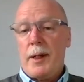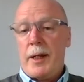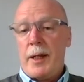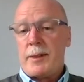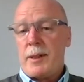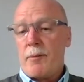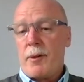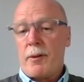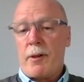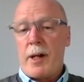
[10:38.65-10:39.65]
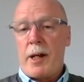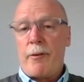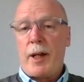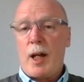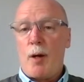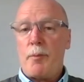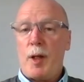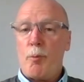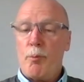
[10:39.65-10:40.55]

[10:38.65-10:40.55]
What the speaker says: and as they've got greater income, they're